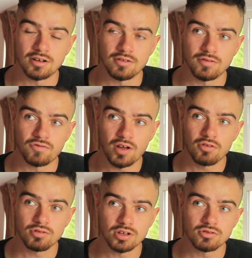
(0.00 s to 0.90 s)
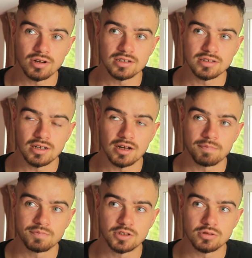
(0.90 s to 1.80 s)
it felt really great yeah
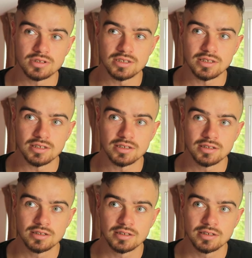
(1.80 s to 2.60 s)
to see